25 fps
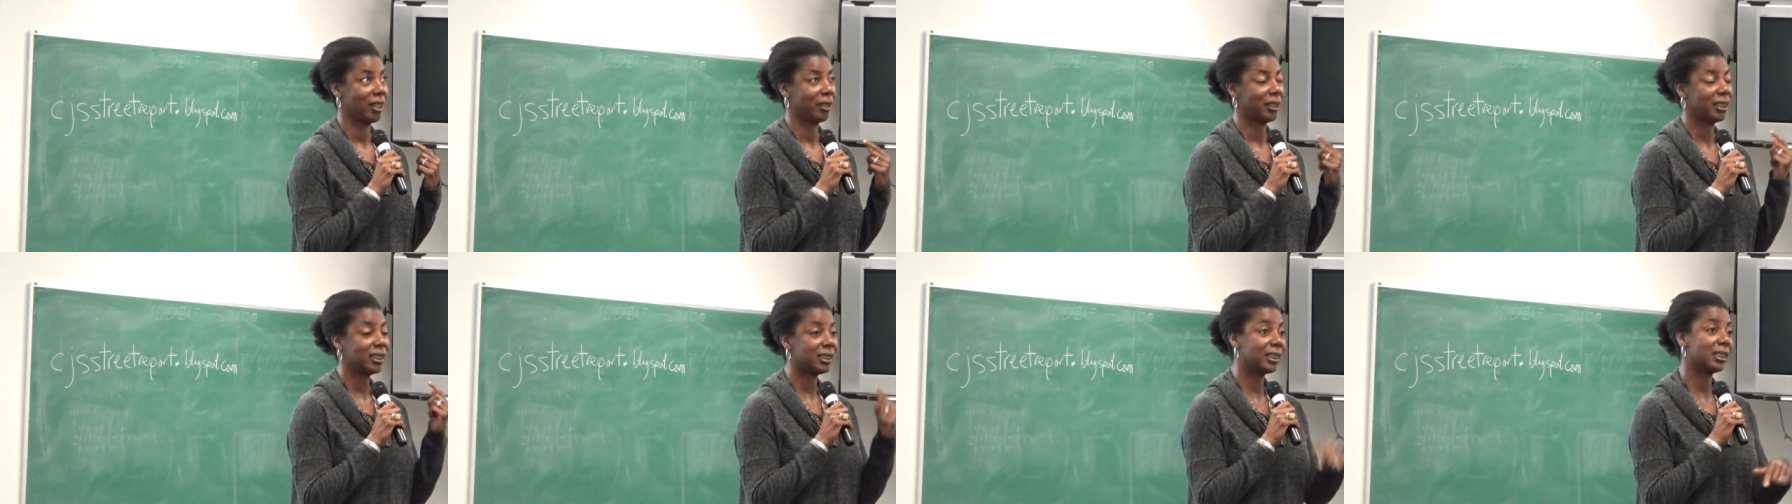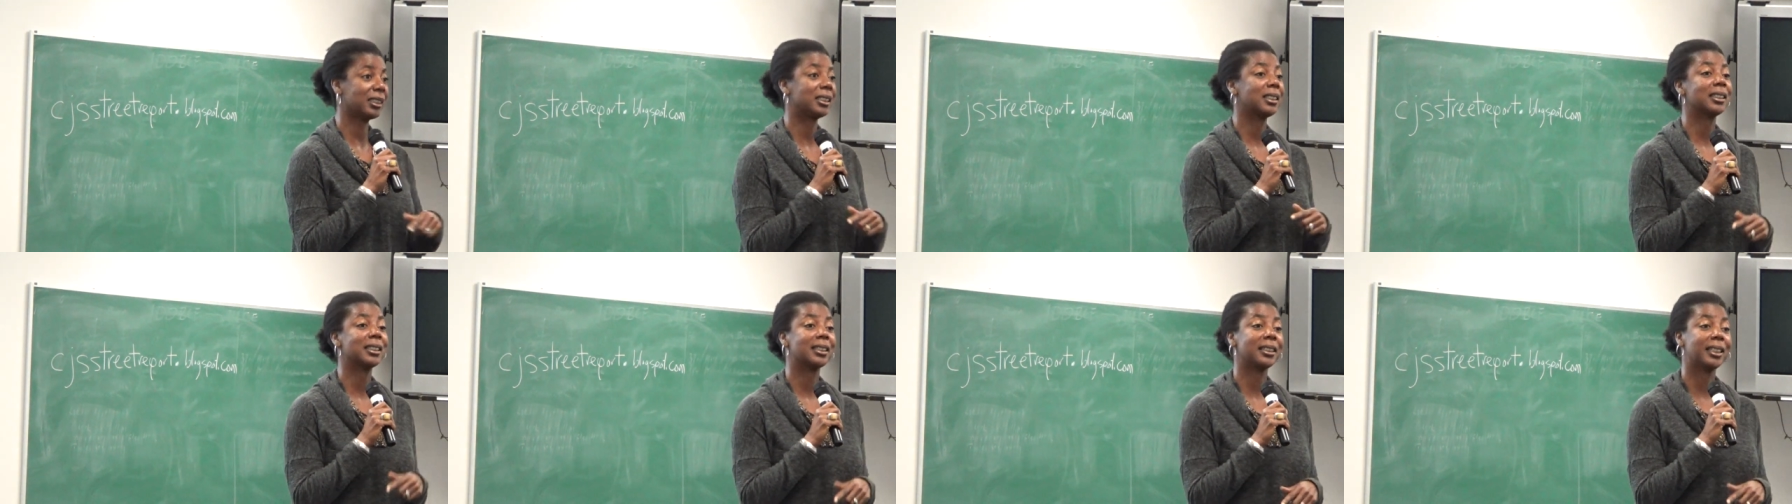this,
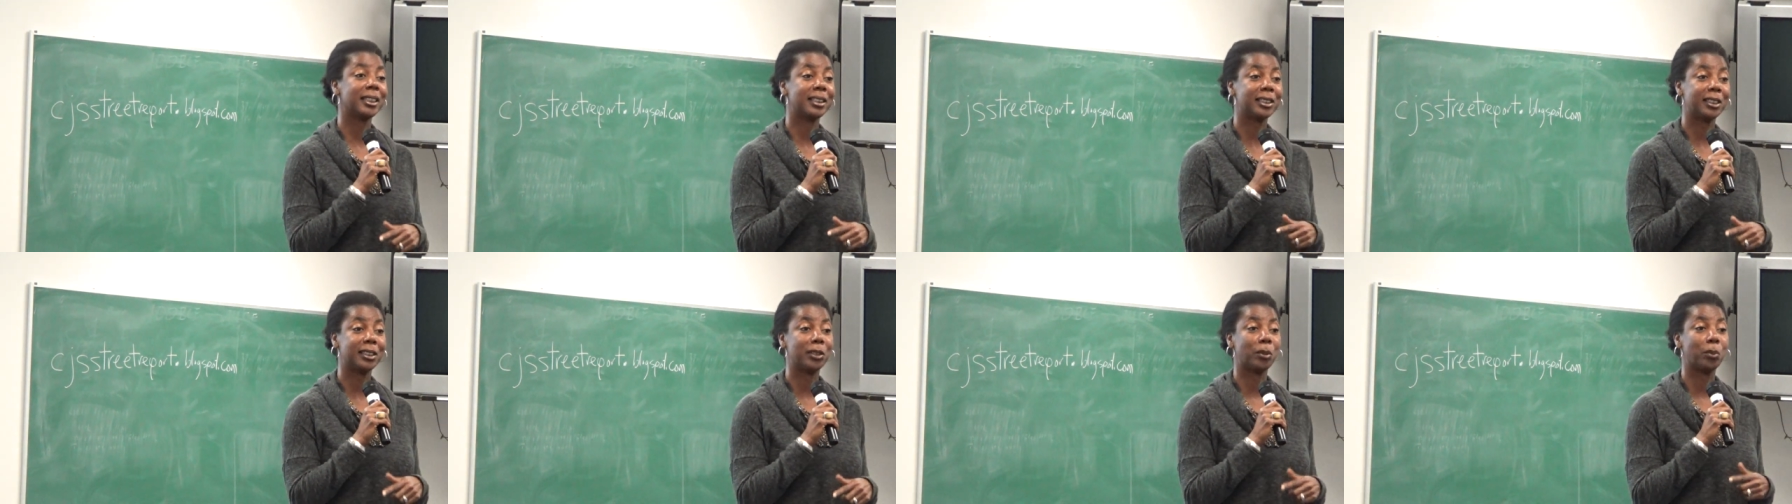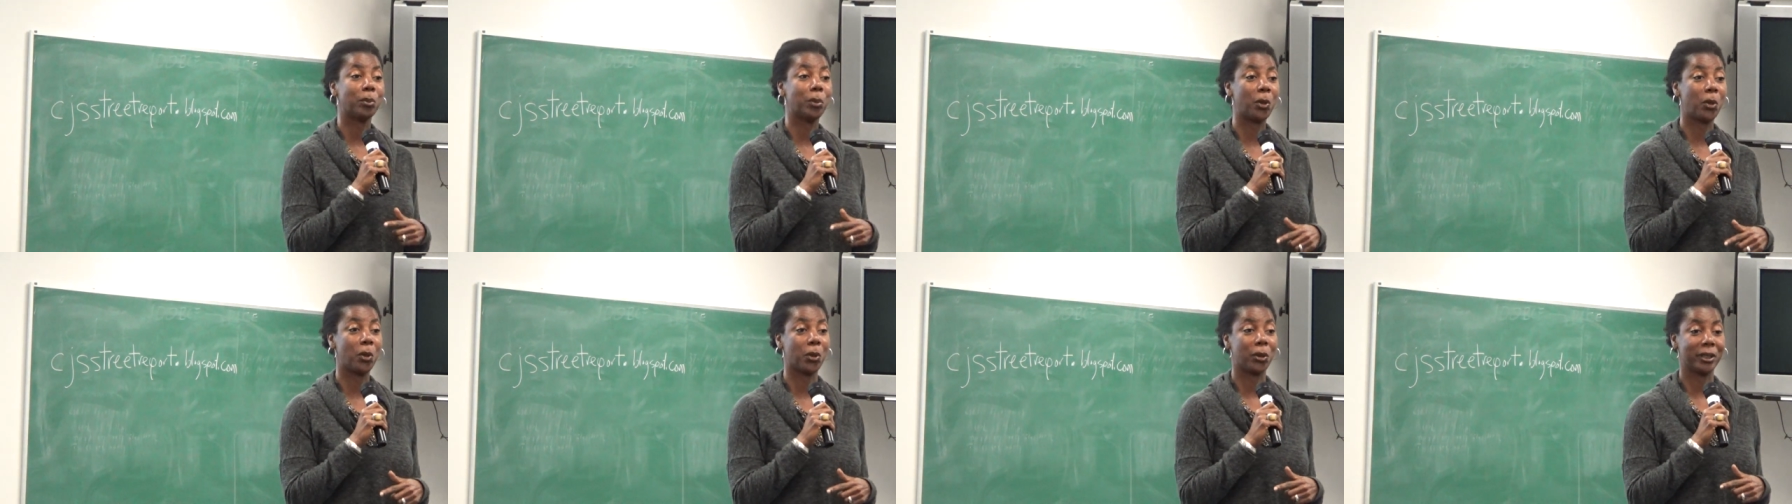this is
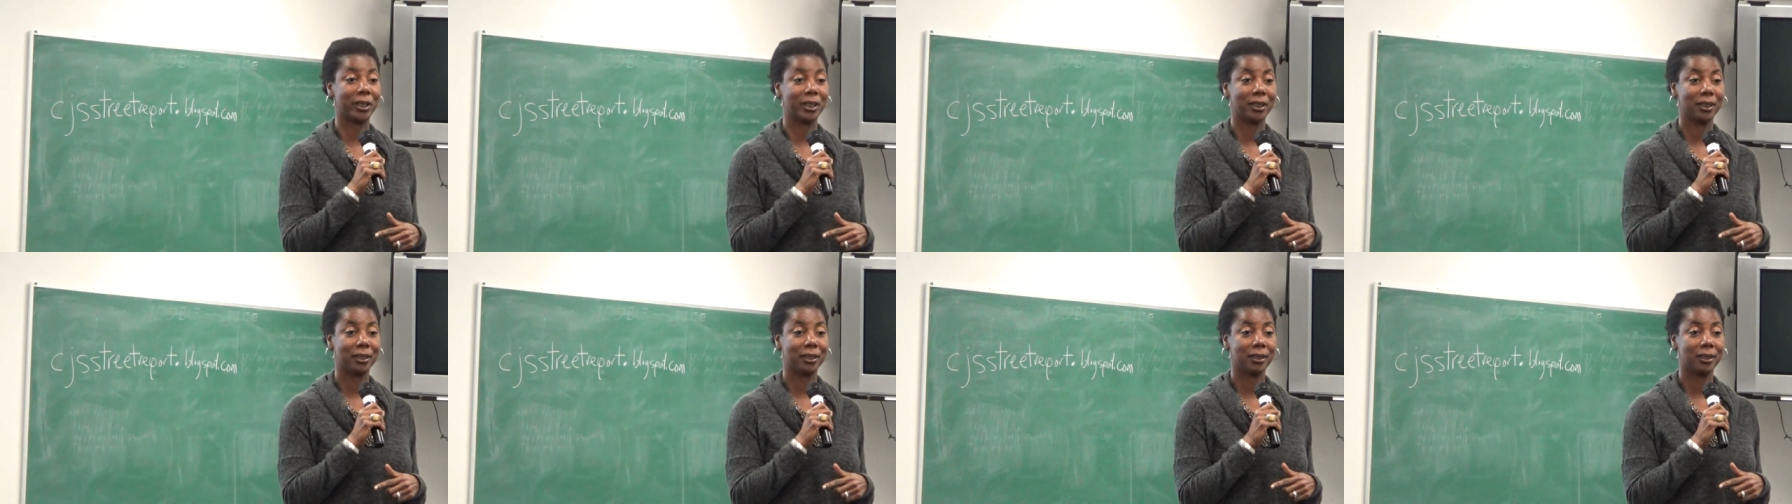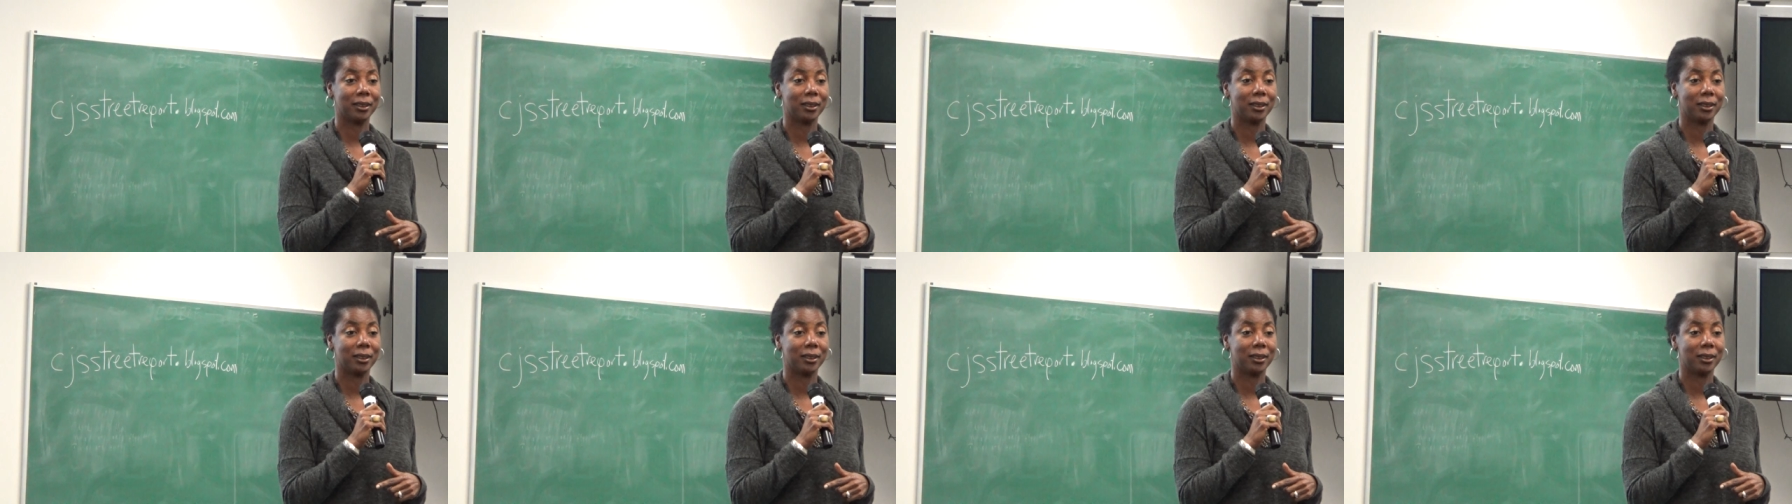important.